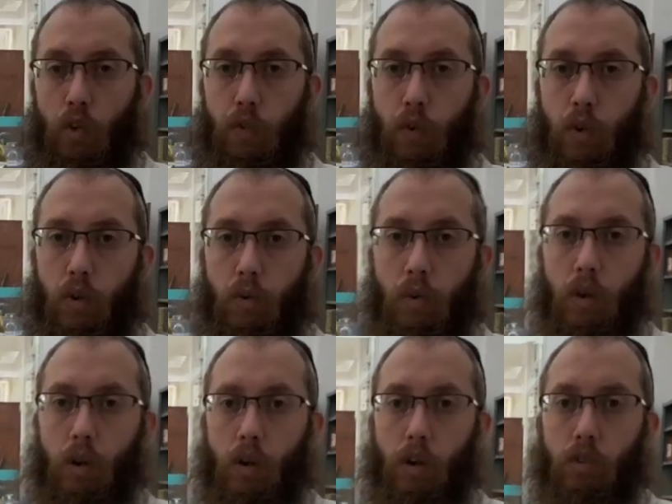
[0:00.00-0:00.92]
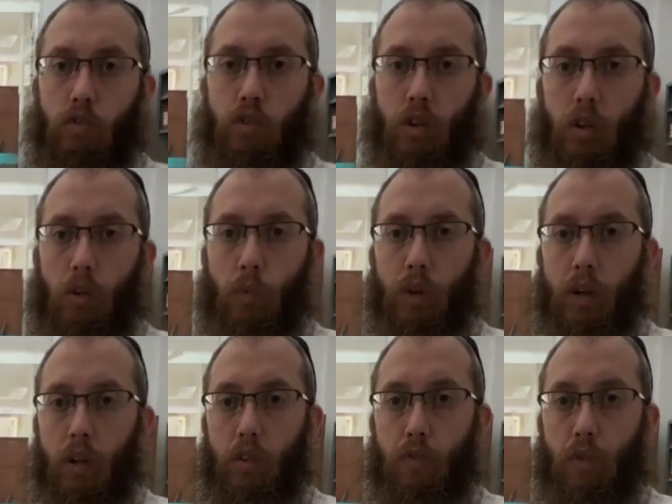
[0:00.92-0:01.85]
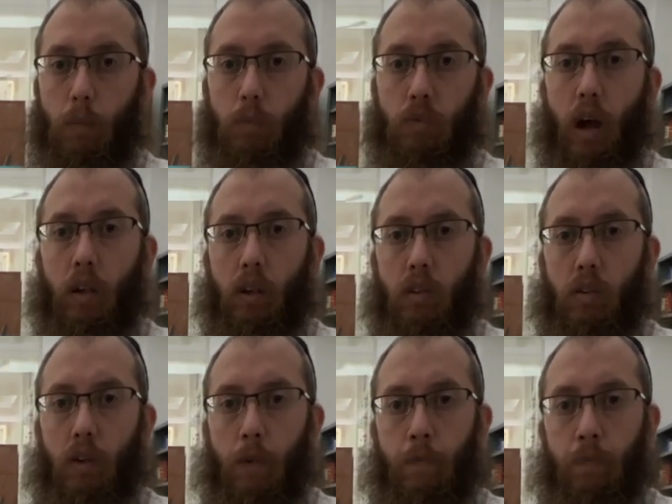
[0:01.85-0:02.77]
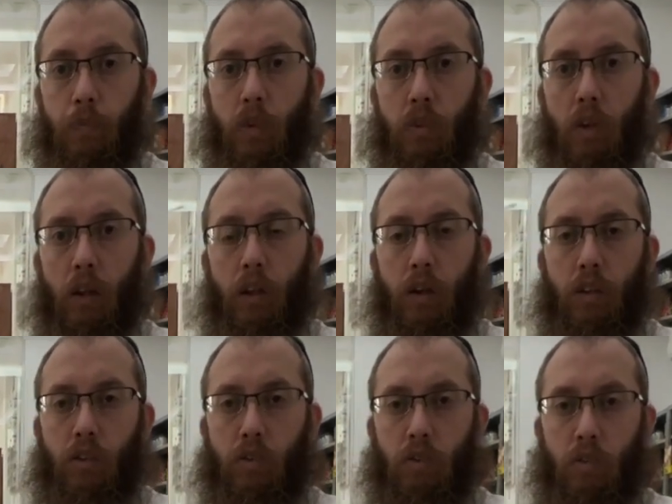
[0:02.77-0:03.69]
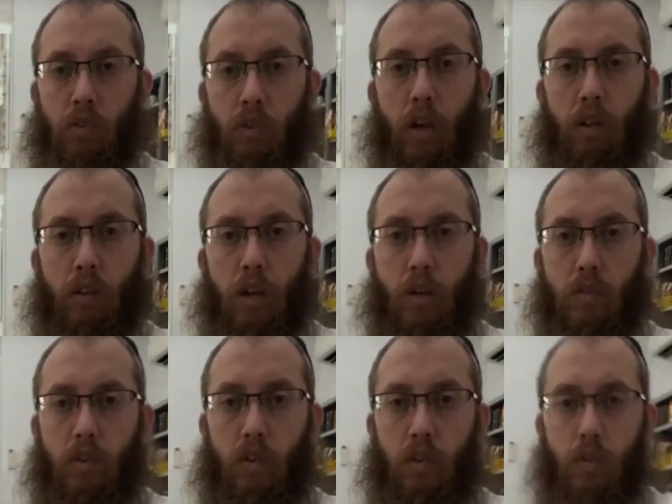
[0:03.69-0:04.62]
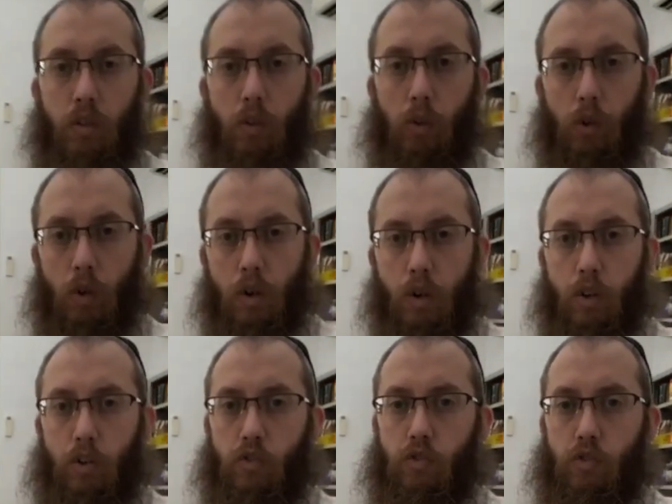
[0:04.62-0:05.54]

For chicken, we get from Thailand. Thailand has a large